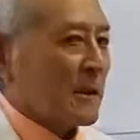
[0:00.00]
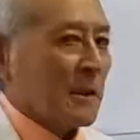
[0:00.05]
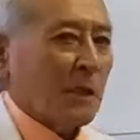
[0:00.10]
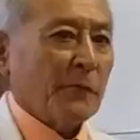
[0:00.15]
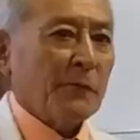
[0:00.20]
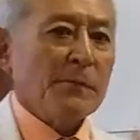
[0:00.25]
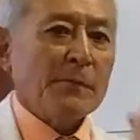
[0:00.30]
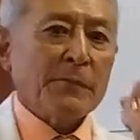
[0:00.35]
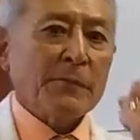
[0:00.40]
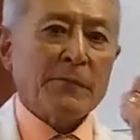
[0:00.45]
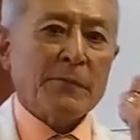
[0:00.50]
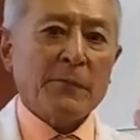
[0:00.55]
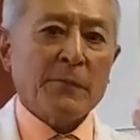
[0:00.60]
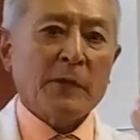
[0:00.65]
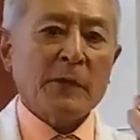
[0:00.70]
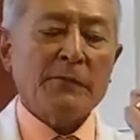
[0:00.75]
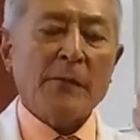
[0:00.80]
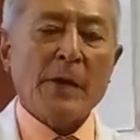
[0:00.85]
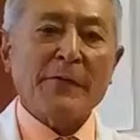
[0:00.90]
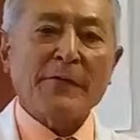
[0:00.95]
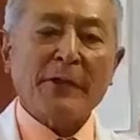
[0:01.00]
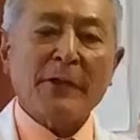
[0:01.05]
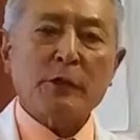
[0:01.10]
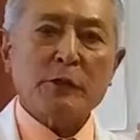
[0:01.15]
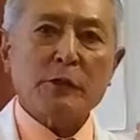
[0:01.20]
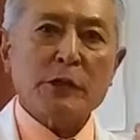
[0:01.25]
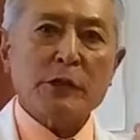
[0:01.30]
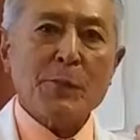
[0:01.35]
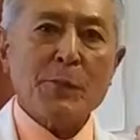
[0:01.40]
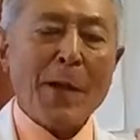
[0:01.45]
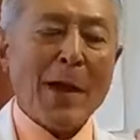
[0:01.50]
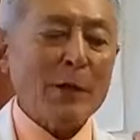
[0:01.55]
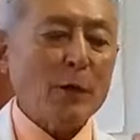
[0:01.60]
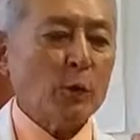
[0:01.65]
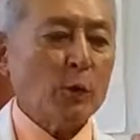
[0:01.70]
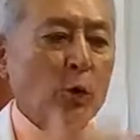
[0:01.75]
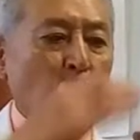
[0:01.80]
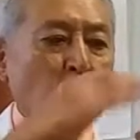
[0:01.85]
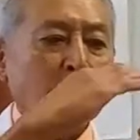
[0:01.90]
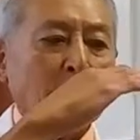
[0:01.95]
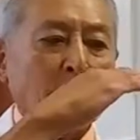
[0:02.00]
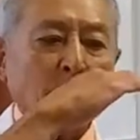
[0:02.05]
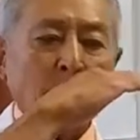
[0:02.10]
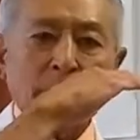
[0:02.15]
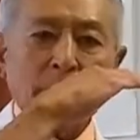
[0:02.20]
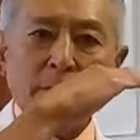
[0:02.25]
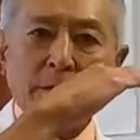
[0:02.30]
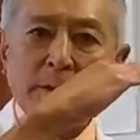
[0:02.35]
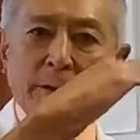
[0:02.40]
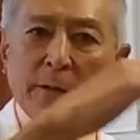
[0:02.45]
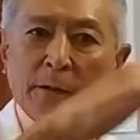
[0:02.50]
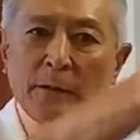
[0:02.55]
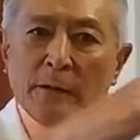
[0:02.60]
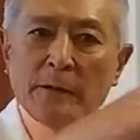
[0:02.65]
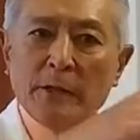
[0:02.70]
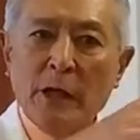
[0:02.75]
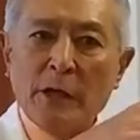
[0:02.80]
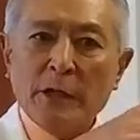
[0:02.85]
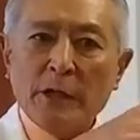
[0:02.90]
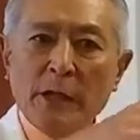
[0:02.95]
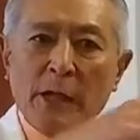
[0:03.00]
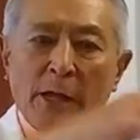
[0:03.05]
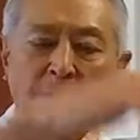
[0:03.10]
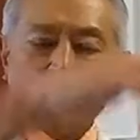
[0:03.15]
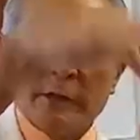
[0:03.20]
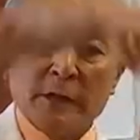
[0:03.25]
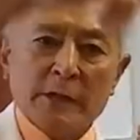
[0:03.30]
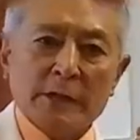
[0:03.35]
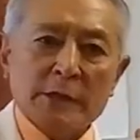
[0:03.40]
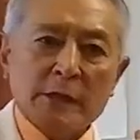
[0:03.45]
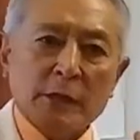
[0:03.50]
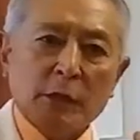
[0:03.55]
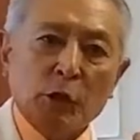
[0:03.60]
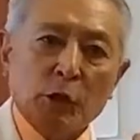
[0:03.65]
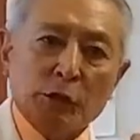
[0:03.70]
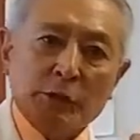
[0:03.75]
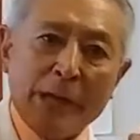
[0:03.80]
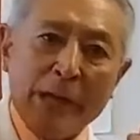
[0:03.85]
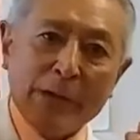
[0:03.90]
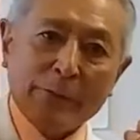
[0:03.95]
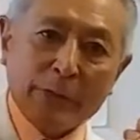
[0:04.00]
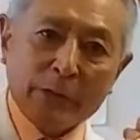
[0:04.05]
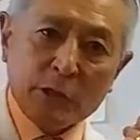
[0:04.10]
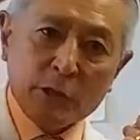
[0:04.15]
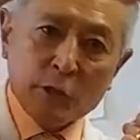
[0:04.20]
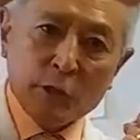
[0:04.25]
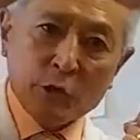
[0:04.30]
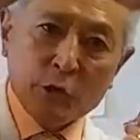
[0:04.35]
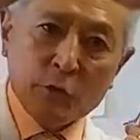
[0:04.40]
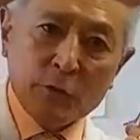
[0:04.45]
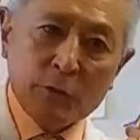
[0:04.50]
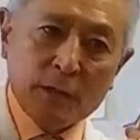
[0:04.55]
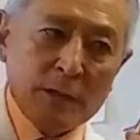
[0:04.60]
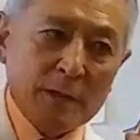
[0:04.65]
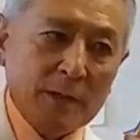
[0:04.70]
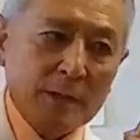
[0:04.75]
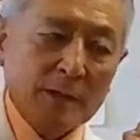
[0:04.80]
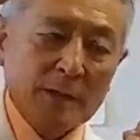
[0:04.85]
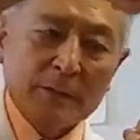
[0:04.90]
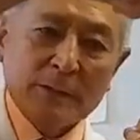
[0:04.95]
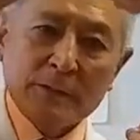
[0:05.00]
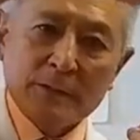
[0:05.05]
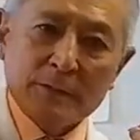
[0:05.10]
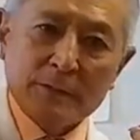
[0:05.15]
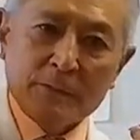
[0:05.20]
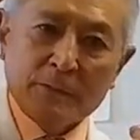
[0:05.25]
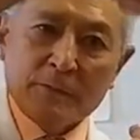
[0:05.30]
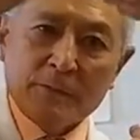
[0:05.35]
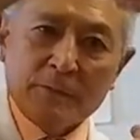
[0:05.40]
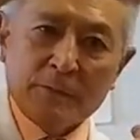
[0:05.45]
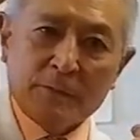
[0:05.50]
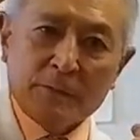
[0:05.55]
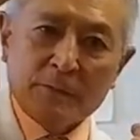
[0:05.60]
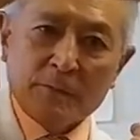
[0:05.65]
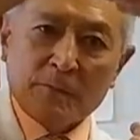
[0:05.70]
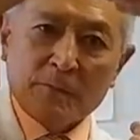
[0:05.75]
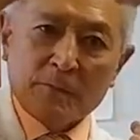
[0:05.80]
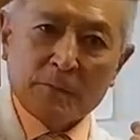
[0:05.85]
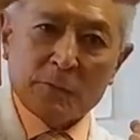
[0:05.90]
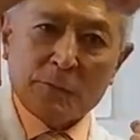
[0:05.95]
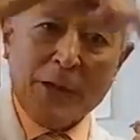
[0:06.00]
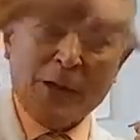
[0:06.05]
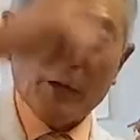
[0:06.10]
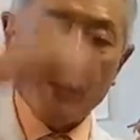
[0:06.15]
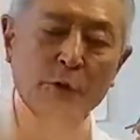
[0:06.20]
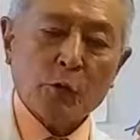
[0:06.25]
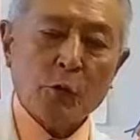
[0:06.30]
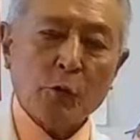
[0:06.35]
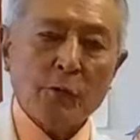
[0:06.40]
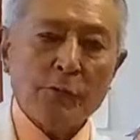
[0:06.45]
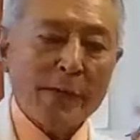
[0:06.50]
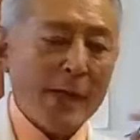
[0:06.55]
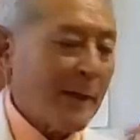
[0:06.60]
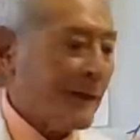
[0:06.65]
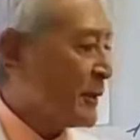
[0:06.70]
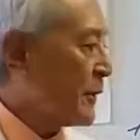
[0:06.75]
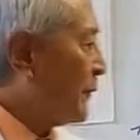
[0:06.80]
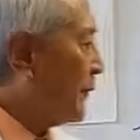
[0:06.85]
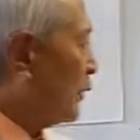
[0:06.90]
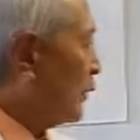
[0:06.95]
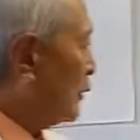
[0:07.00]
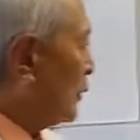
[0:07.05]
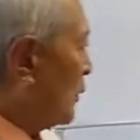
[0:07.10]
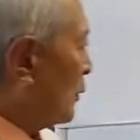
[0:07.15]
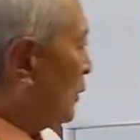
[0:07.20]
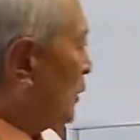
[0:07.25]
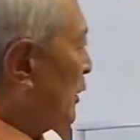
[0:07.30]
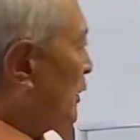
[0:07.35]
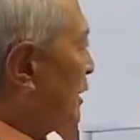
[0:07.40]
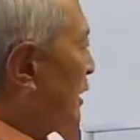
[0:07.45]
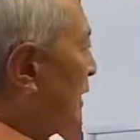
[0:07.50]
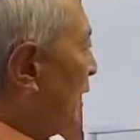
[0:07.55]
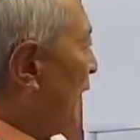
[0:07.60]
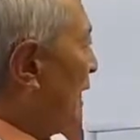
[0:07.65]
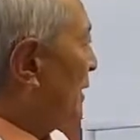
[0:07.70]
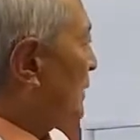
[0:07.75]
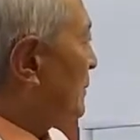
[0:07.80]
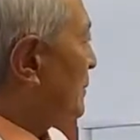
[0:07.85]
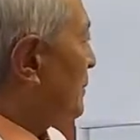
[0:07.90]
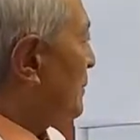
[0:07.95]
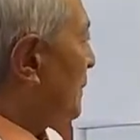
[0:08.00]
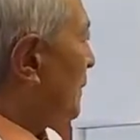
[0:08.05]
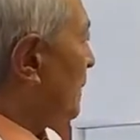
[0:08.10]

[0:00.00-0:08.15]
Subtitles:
So if my finger's a spinal cord and we cut it like this and look down into the spinal cord, that's the view that we're looking at.